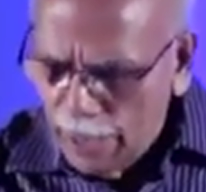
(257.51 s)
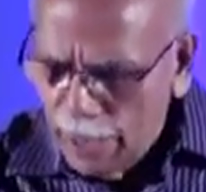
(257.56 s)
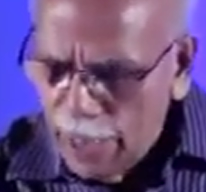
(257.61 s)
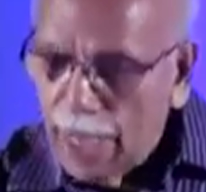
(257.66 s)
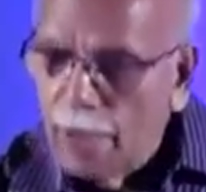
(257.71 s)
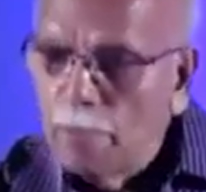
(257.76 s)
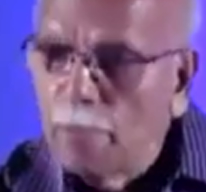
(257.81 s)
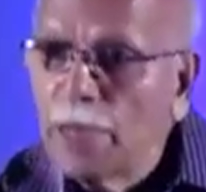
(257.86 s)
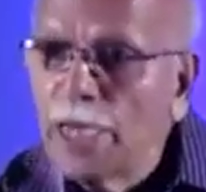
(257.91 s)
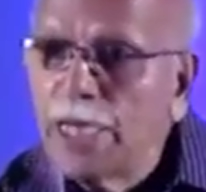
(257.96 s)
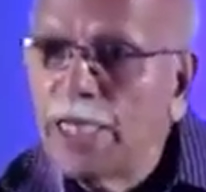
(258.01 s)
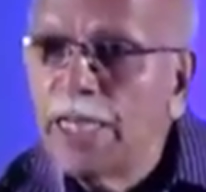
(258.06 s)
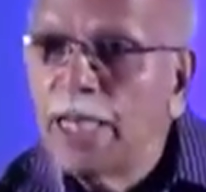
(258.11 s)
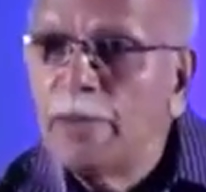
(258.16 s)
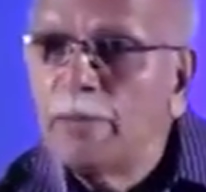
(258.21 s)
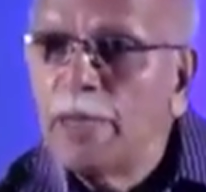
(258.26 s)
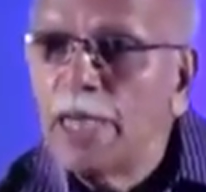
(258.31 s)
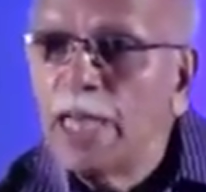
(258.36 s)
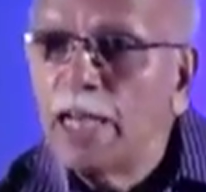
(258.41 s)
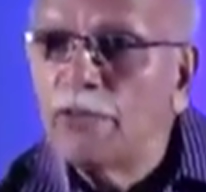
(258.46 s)
A
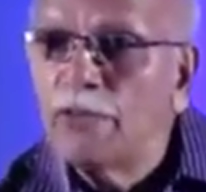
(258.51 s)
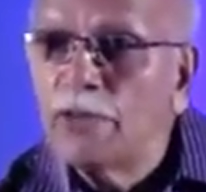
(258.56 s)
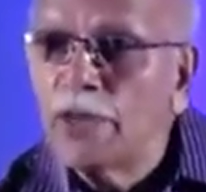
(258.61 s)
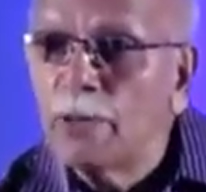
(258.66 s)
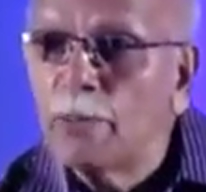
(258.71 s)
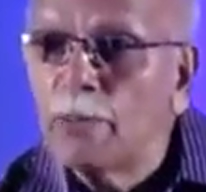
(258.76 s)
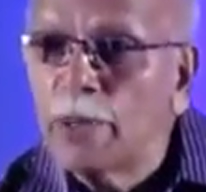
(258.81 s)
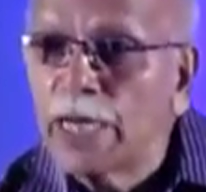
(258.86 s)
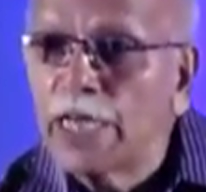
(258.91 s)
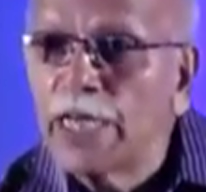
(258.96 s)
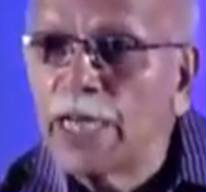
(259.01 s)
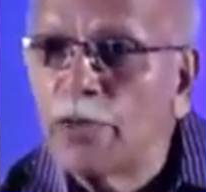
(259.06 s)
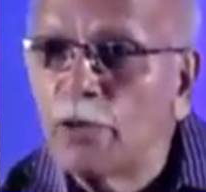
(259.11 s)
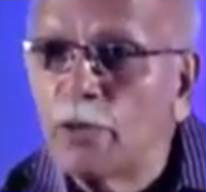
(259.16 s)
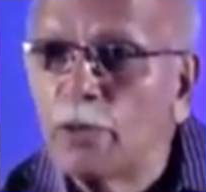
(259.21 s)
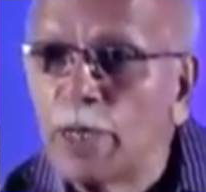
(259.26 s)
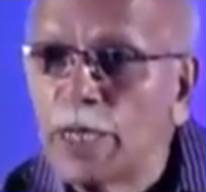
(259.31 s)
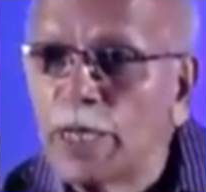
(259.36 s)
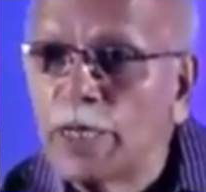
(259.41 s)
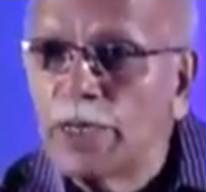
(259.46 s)
midday meal for a pregnant
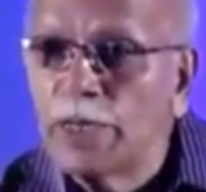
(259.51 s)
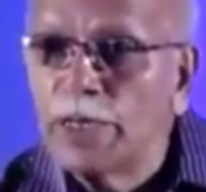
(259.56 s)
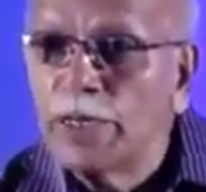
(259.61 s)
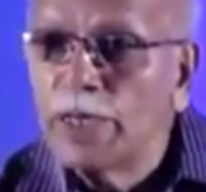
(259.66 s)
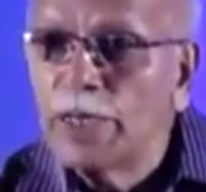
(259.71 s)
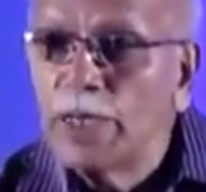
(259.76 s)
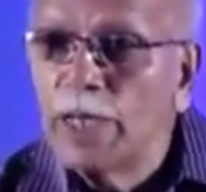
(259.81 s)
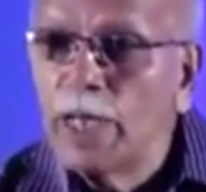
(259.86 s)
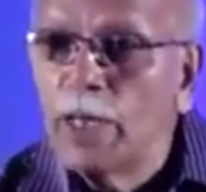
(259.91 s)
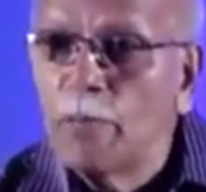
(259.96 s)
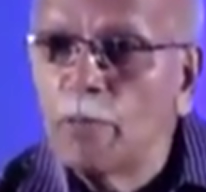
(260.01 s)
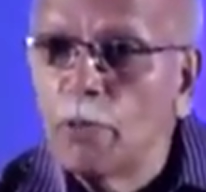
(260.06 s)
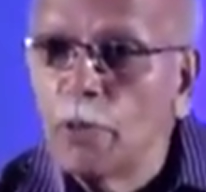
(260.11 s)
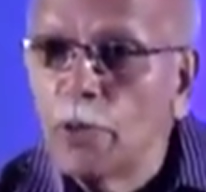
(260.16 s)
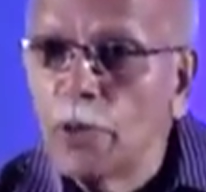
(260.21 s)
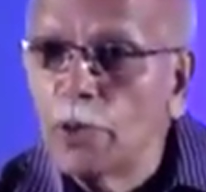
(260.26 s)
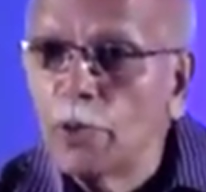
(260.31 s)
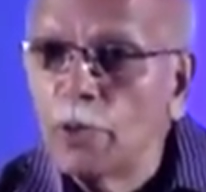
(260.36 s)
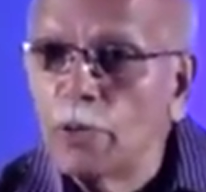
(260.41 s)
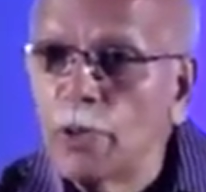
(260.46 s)
woman, a
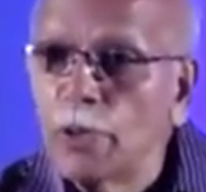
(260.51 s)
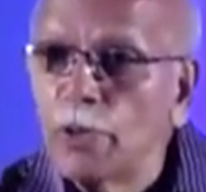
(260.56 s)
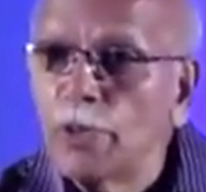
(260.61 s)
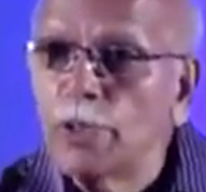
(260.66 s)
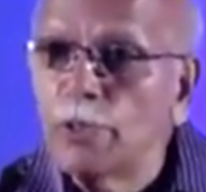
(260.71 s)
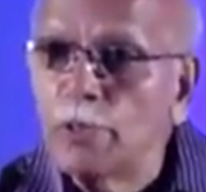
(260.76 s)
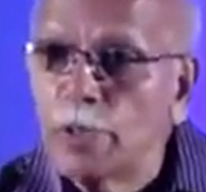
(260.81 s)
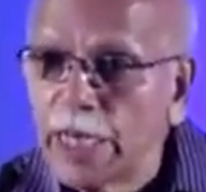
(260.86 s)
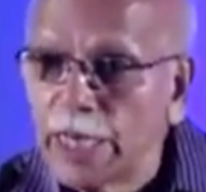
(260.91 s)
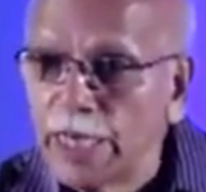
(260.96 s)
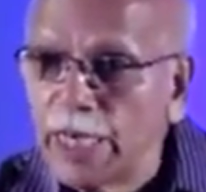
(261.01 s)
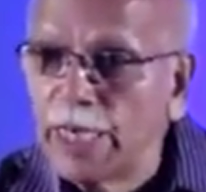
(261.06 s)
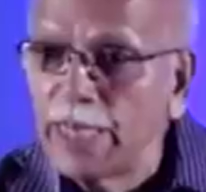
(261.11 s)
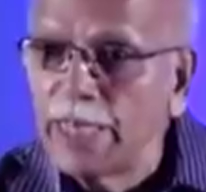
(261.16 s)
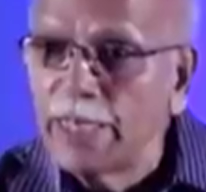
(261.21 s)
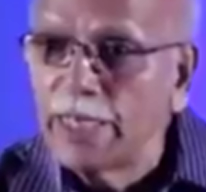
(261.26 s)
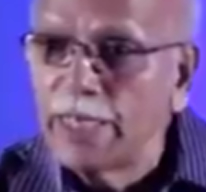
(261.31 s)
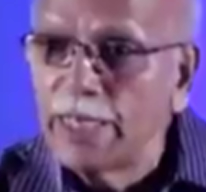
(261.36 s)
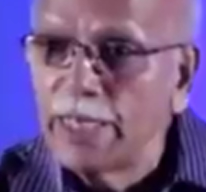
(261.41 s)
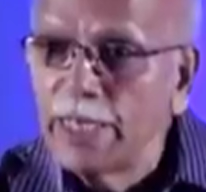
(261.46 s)
poor woman who is
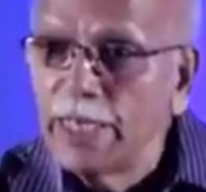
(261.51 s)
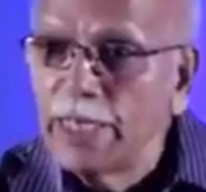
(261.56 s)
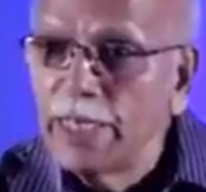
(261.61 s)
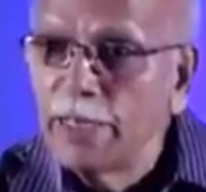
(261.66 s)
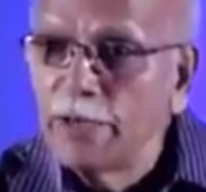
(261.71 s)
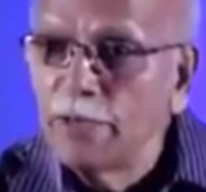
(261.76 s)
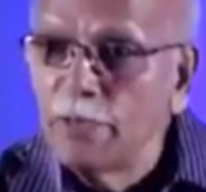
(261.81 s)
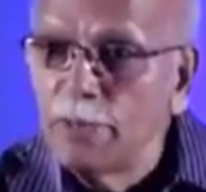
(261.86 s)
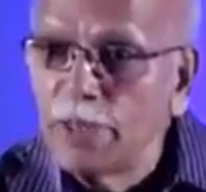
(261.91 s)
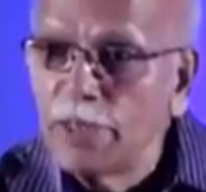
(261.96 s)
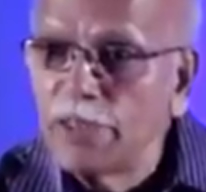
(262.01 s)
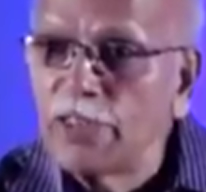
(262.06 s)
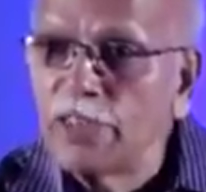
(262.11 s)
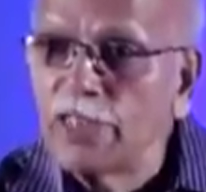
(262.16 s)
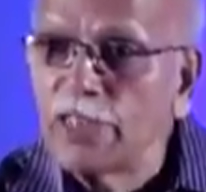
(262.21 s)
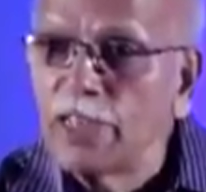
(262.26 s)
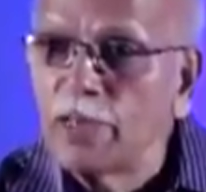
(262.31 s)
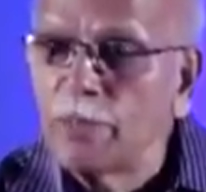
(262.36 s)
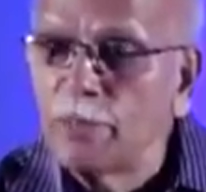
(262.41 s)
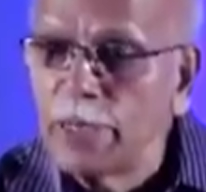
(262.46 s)
pregnant,
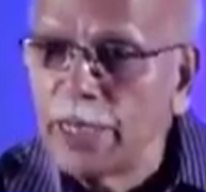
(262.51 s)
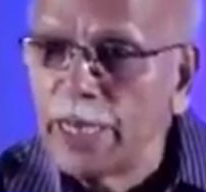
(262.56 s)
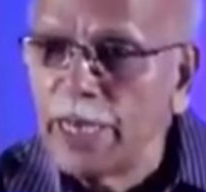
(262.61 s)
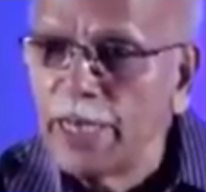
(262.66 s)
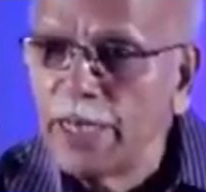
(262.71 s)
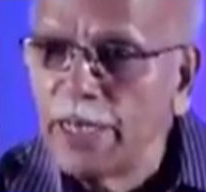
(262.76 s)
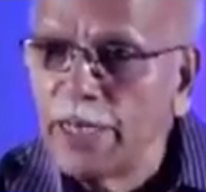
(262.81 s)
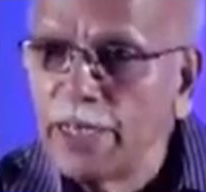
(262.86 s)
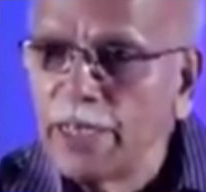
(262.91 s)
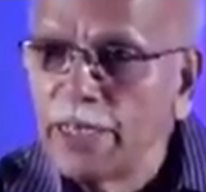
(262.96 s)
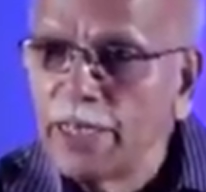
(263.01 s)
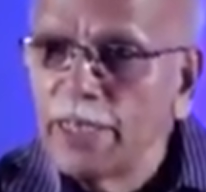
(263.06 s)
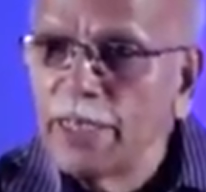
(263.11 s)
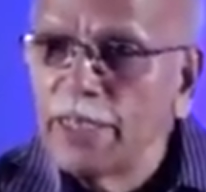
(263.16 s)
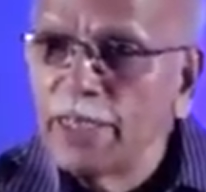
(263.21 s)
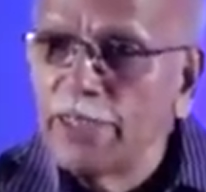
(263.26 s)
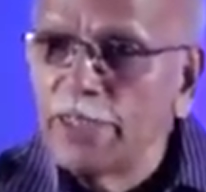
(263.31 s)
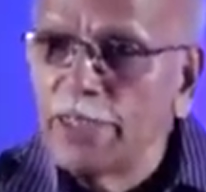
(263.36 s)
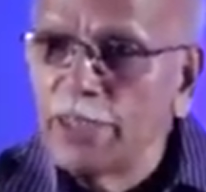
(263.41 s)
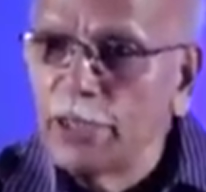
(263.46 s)
misses her period,
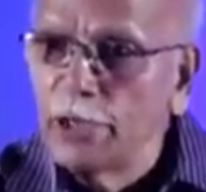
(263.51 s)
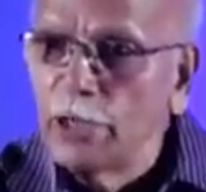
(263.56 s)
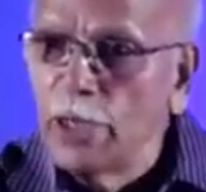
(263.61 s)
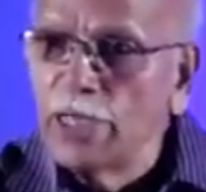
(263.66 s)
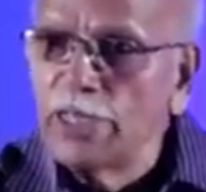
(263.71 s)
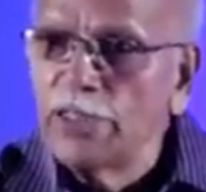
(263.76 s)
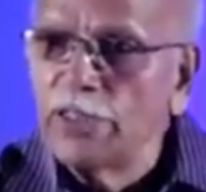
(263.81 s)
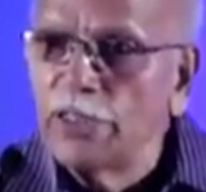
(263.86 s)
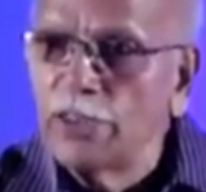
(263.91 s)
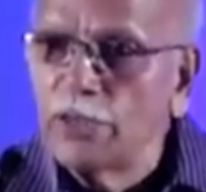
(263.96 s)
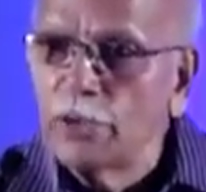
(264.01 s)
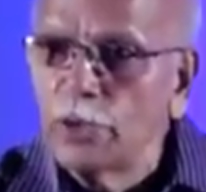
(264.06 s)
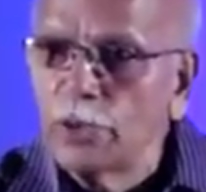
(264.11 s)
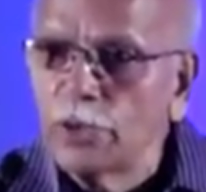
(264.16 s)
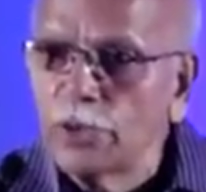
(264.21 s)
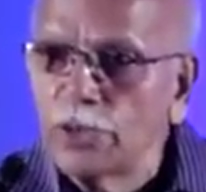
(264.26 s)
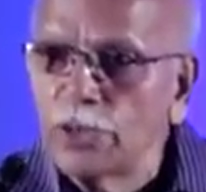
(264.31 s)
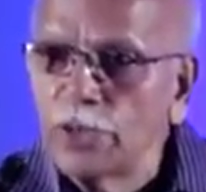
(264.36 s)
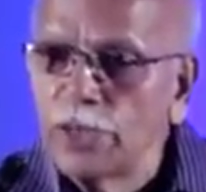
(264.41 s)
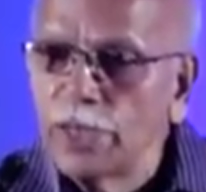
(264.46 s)
she joins this
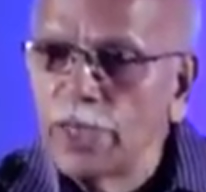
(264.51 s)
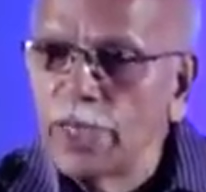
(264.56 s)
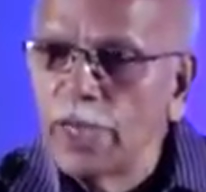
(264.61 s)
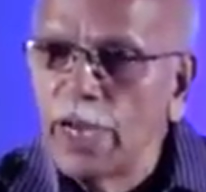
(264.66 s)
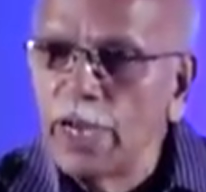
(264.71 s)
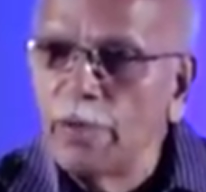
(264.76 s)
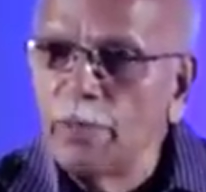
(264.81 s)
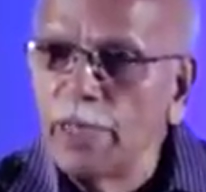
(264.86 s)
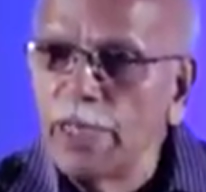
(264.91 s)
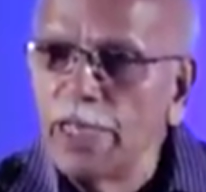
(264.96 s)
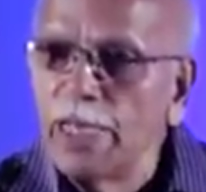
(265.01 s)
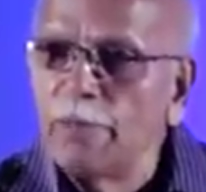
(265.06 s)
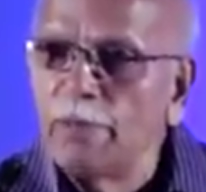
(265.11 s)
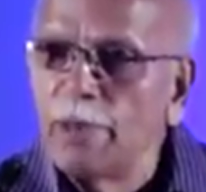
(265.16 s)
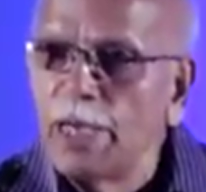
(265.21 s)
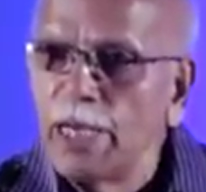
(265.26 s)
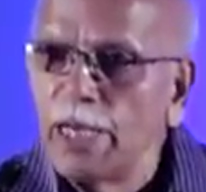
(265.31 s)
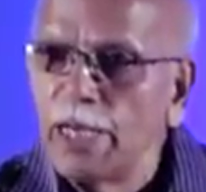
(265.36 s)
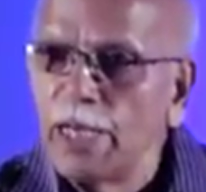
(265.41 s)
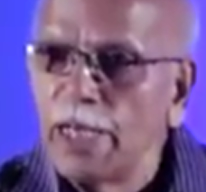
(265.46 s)
course, and midday
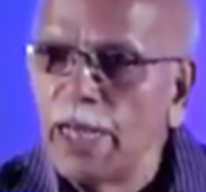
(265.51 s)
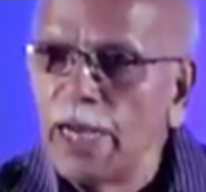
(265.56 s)
meal.